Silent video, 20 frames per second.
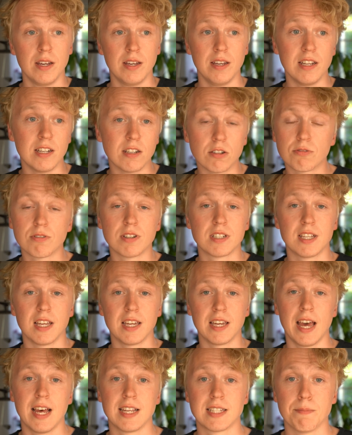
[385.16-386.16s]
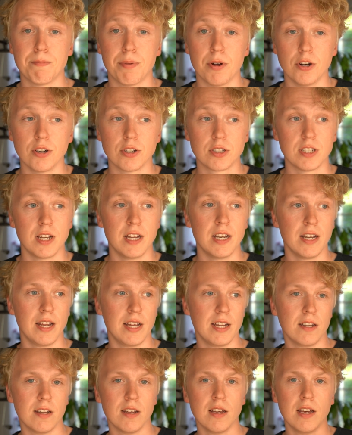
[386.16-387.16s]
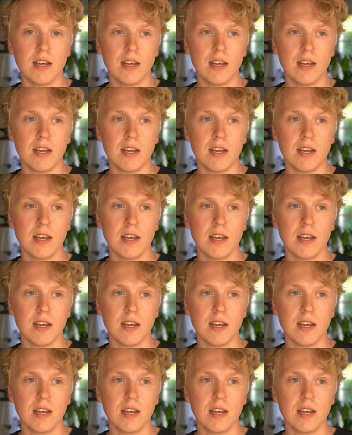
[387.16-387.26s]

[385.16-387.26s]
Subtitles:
interesting as a person and